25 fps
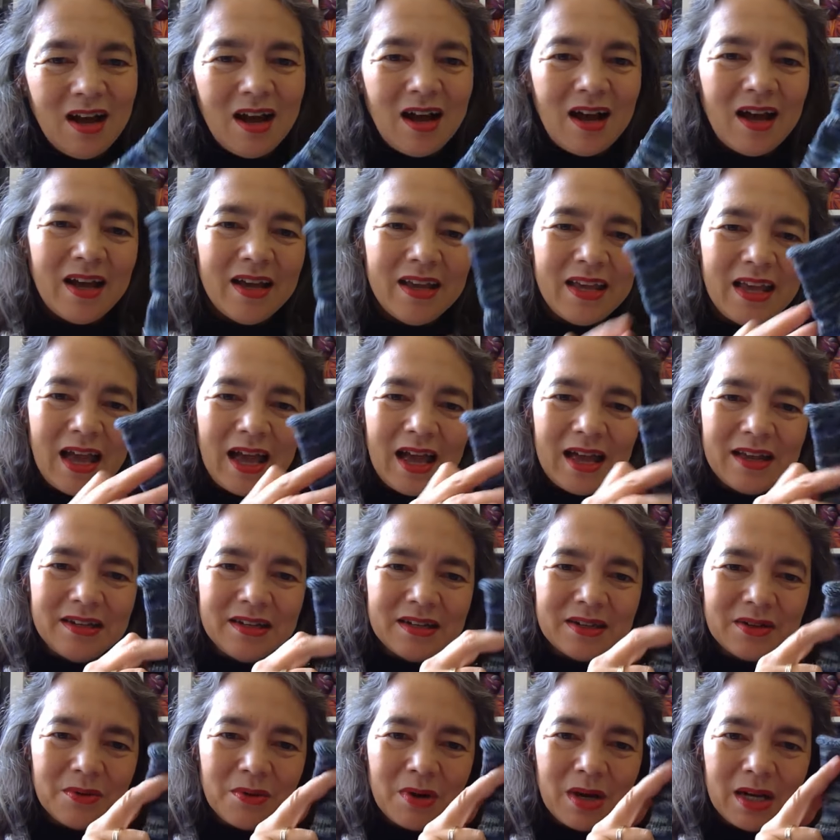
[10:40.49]
I
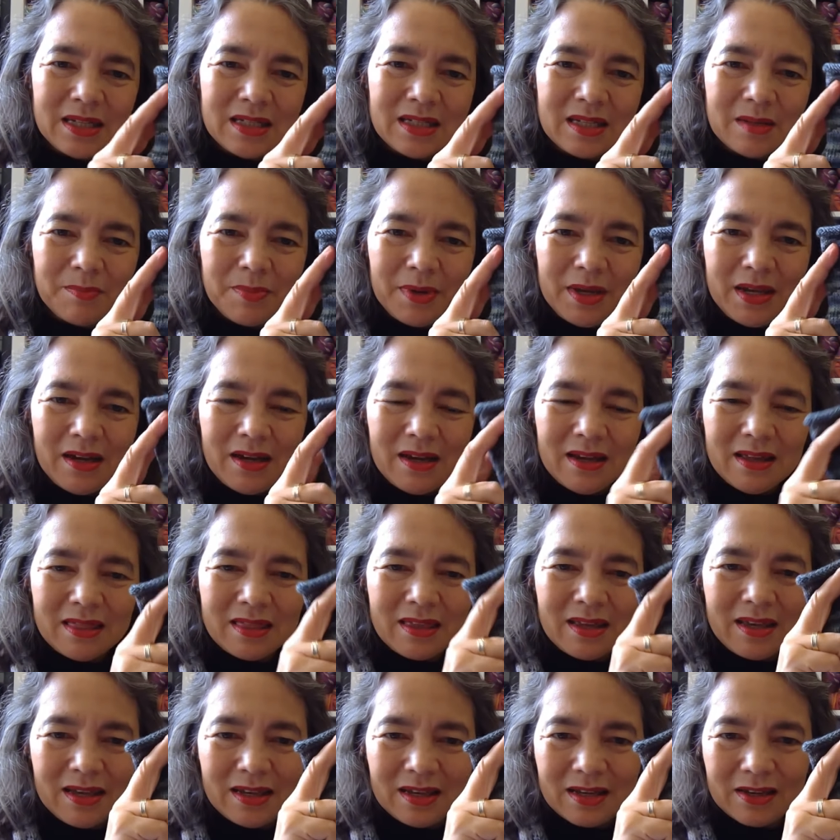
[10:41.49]
added quite a bit, I
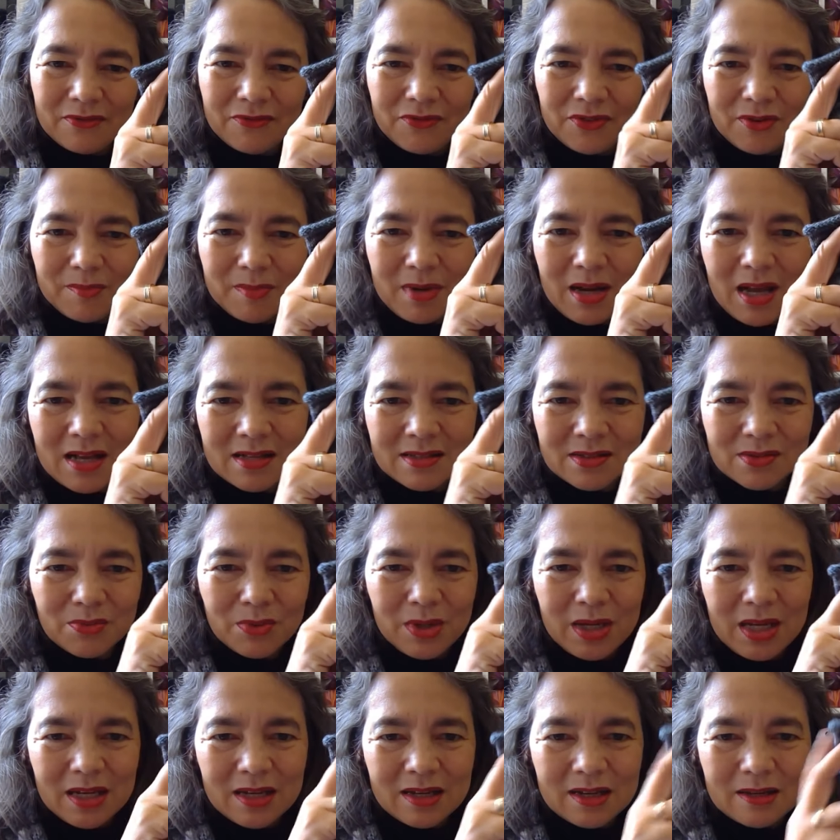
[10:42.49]
think, from last
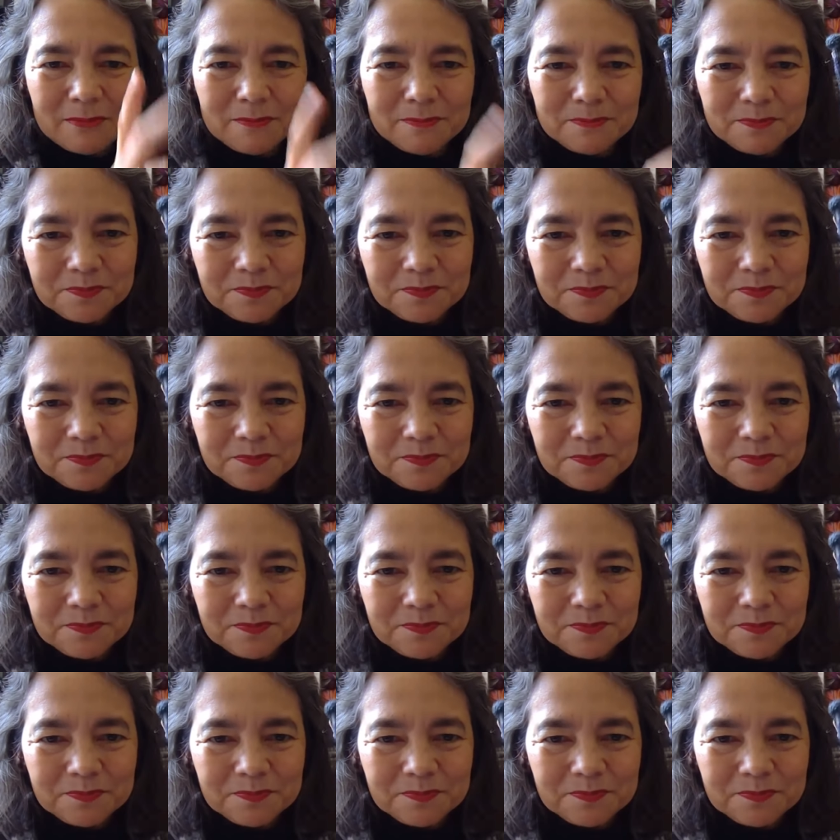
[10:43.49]
week.